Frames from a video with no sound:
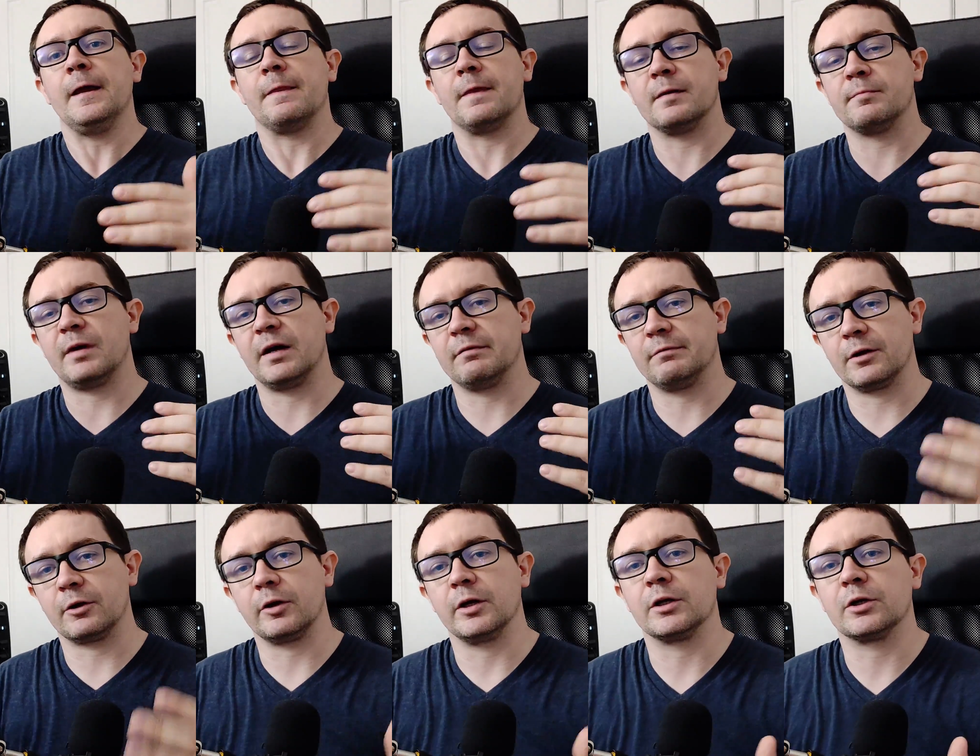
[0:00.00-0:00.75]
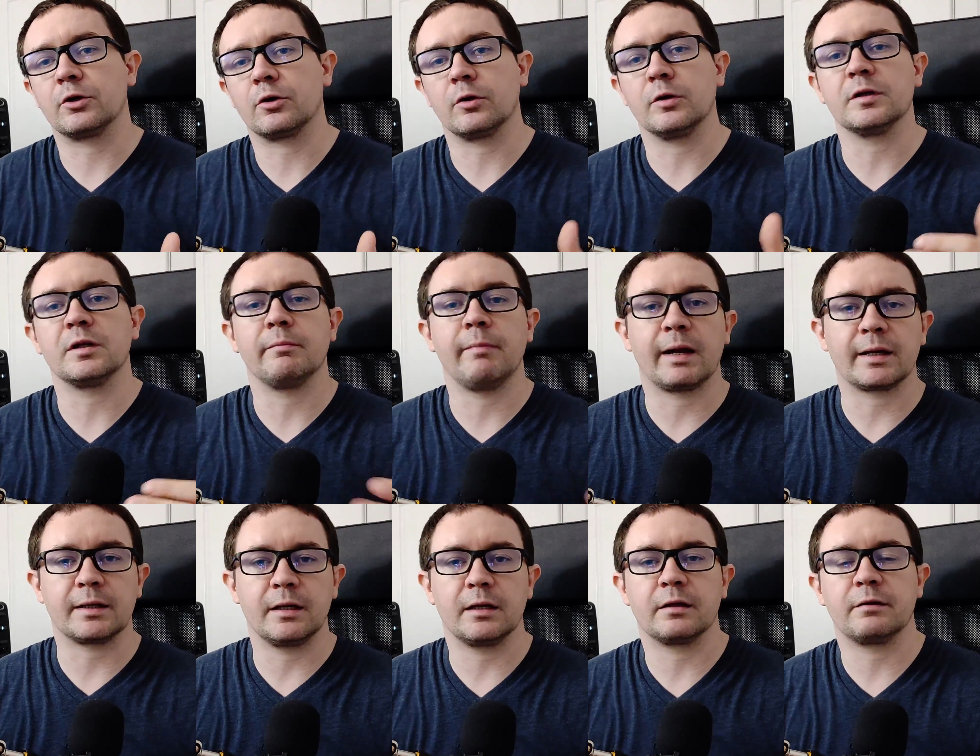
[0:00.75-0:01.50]
Then by varying current and
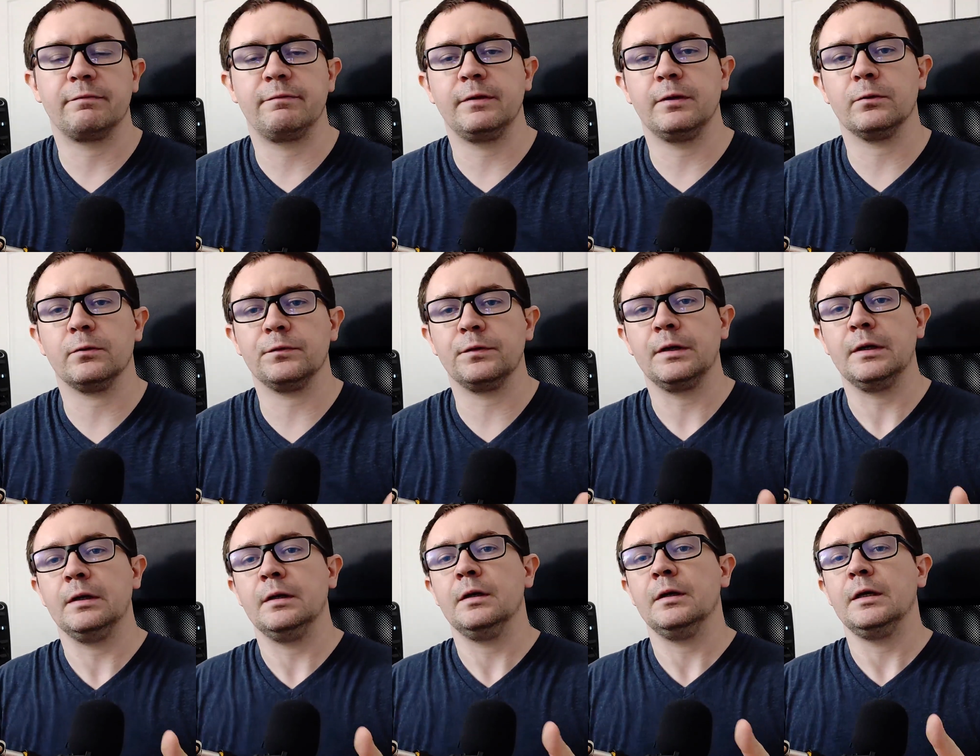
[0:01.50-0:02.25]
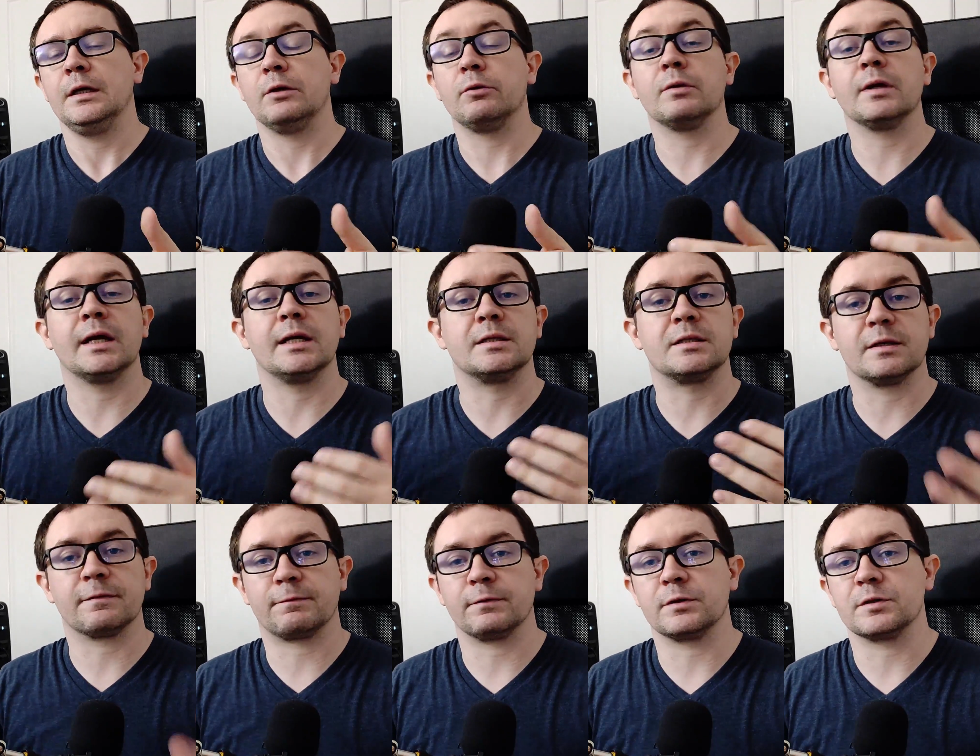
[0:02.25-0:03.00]
magnetic field, you can get
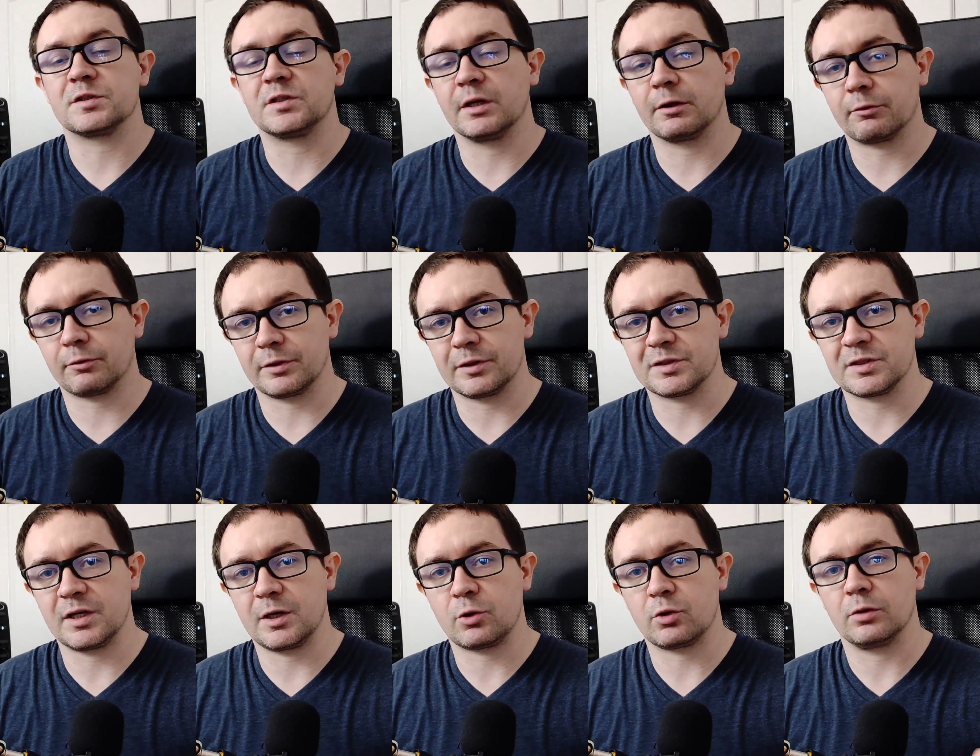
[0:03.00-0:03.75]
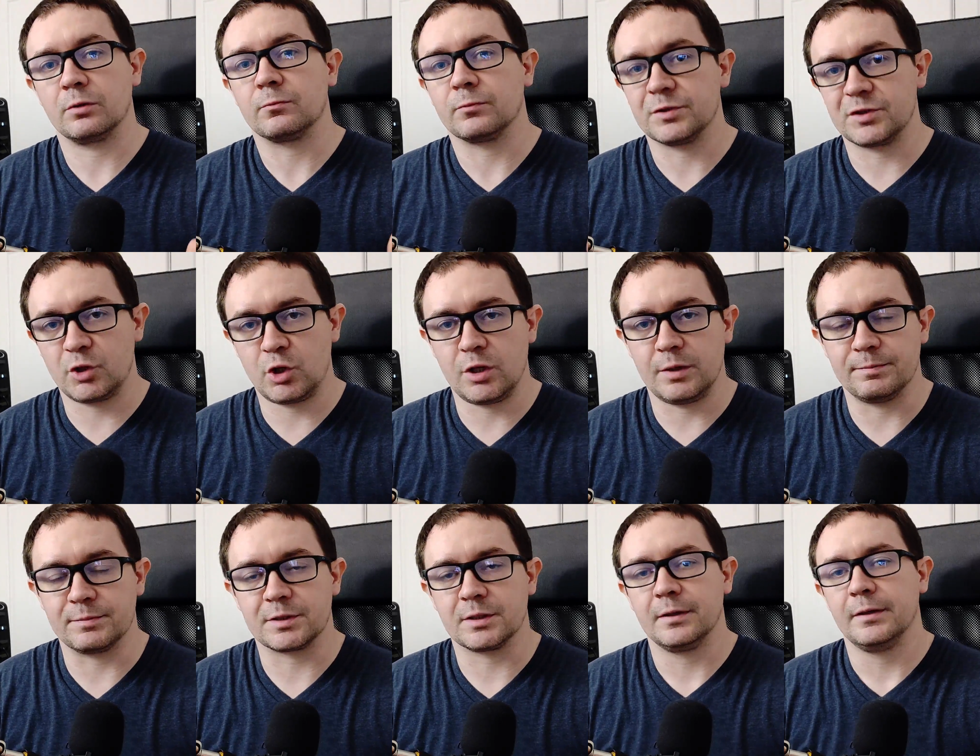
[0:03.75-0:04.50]
different synchronization
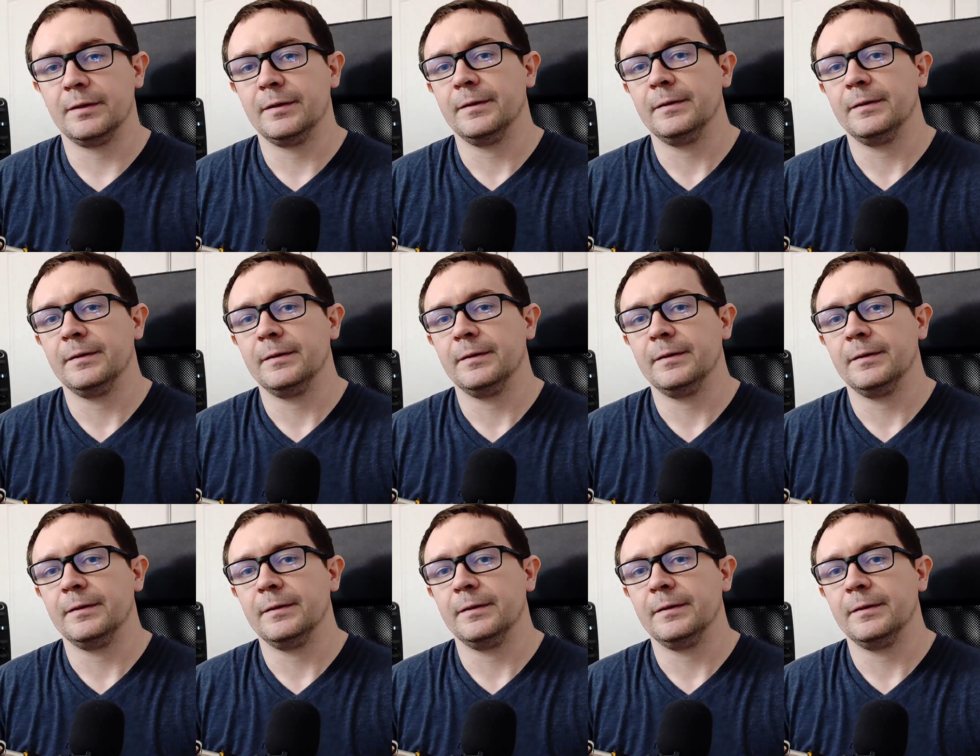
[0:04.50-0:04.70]
regimes.